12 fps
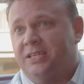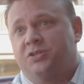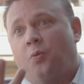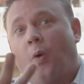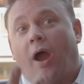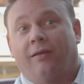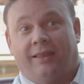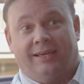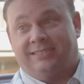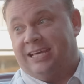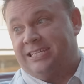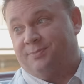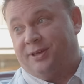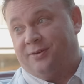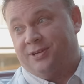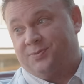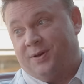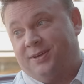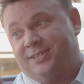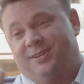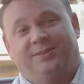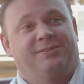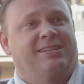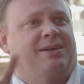is wildly accessible here as well.
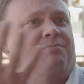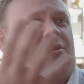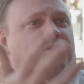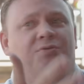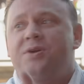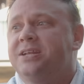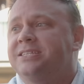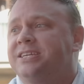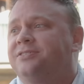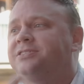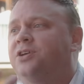So there's like margaritas here.